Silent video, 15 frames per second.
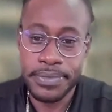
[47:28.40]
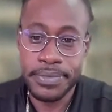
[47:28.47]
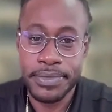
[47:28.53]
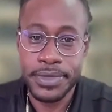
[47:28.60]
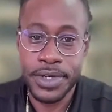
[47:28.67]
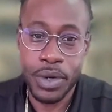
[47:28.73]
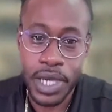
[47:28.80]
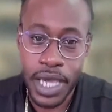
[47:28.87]

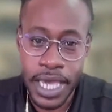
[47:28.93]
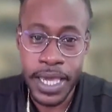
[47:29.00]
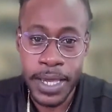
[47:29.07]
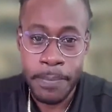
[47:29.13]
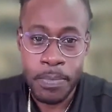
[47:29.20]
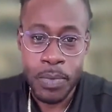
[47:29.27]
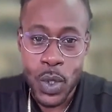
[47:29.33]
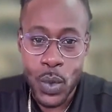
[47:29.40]
Okay.
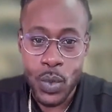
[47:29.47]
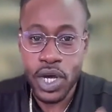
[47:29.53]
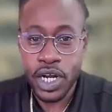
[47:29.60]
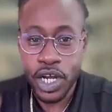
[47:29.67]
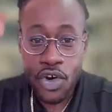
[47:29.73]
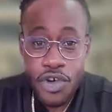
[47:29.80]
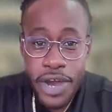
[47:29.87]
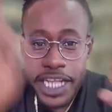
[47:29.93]
We're going to
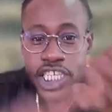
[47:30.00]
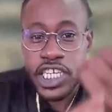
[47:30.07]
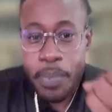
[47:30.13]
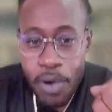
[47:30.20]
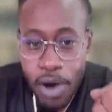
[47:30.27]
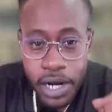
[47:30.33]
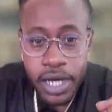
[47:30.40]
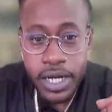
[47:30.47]
create your
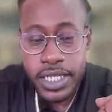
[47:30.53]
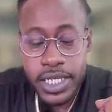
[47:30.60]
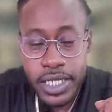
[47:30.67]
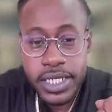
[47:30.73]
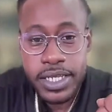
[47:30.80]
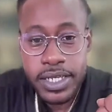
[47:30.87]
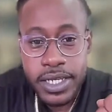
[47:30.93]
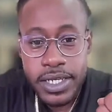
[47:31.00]
product.
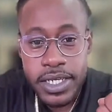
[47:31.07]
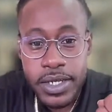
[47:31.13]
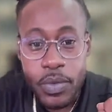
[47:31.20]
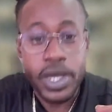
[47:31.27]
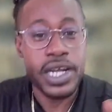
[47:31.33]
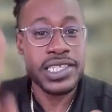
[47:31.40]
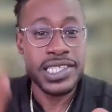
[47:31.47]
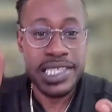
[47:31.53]
We're
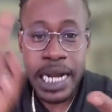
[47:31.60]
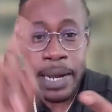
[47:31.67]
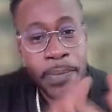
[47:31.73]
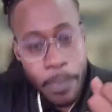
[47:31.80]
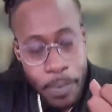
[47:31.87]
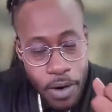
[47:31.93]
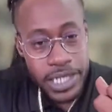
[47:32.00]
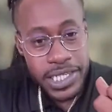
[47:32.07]
going to set up your
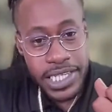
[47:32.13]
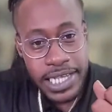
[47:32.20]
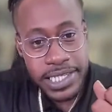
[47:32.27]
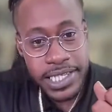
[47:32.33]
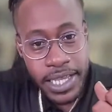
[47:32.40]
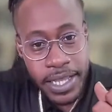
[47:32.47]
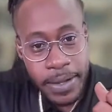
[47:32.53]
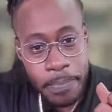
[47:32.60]

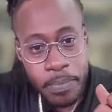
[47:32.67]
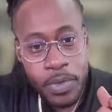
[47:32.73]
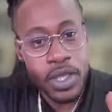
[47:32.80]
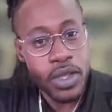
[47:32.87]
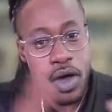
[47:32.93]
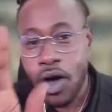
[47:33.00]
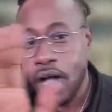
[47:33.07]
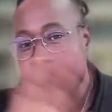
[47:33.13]
processing,
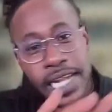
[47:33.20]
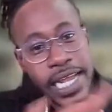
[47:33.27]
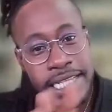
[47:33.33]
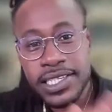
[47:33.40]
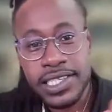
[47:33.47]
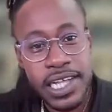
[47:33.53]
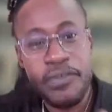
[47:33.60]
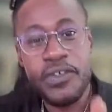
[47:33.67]
all of that
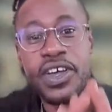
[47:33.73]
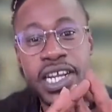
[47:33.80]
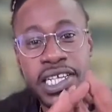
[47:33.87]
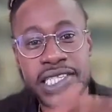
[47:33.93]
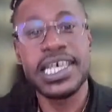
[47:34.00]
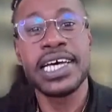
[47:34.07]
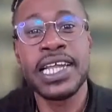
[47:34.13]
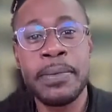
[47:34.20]
stuff we're going to
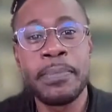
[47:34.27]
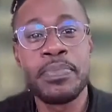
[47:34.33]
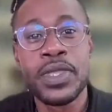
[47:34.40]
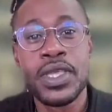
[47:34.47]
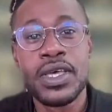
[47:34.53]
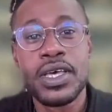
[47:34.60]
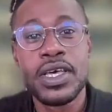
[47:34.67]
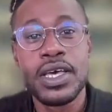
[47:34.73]
set up,
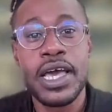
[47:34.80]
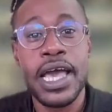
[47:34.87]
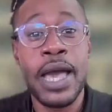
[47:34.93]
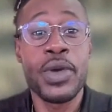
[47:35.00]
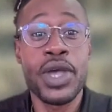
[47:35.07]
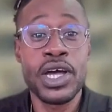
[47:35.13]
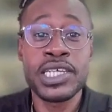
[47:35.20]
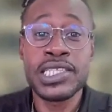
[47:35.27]
and we're
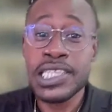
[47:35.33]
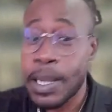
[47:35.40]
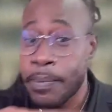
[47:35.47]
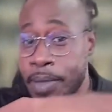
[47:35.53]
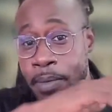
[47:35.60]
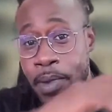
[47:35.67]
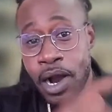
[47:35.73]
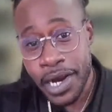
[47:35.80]
going to set up your
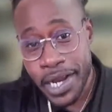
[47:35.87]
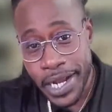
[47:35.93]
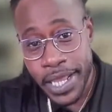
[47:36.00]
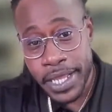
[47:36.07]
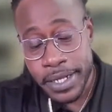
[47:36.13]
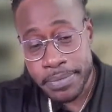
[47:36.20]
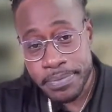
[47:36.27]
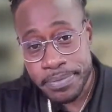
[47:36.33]

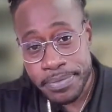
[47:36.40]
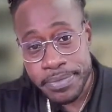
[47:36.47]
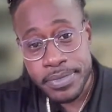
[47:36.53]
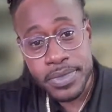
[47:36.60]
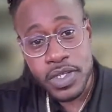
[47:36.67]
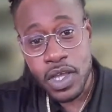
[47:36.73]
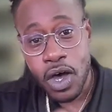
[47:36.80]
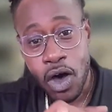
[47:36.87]
marketing,
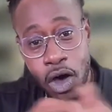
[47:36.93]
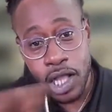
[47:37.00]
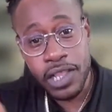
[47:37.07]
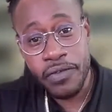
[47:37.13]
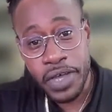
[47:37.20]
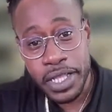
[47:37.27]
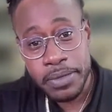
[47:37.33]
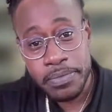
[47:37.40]
all of
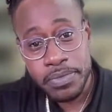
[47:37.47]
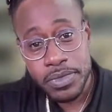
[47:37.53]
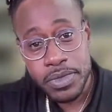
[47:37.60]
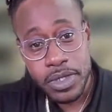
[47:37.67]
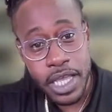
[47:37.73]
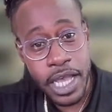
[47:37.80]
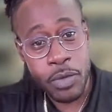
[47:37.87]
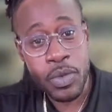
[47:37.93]
it.
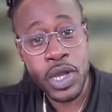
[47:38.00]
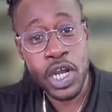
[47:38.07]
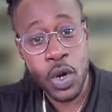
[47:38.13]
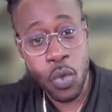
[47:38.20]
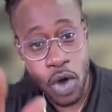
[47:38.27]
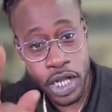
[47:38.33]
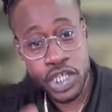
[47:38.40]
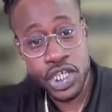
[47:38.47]
And we're going to
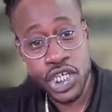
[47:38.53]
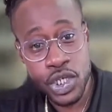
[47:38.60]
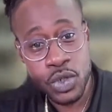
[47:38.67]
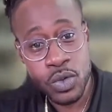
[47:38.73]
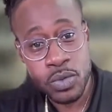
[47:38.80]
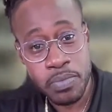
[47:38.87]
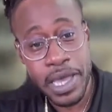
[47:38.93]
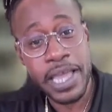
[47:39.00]
watch you
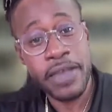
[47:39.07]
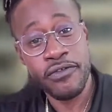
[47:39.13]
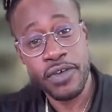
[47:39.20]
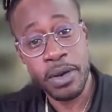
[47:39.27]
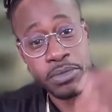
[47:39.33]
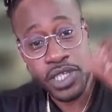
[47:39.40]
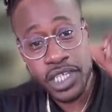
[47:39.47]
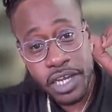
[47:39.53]
make from
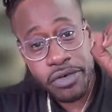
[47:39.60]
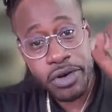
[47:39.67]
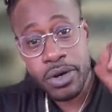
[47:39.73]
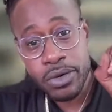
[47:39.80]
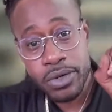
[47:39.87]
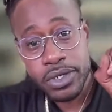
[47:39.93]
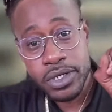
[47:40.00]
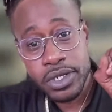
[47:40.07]
0
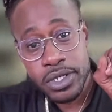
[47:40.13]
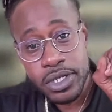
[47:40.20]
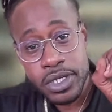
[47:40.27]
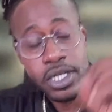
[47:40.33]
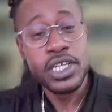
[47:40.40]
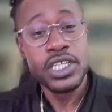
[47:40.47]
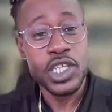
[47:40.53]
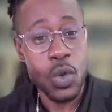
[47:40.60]

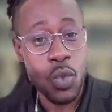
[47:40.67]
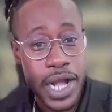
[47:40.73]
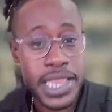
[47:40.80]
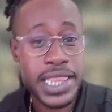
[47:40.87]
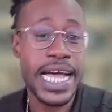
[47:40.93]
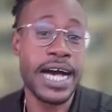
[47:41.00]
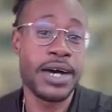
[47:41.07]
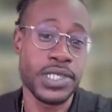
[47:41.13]
to
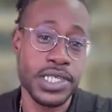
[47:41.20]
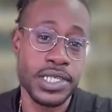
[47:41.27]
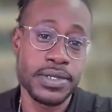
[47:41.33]
1,000.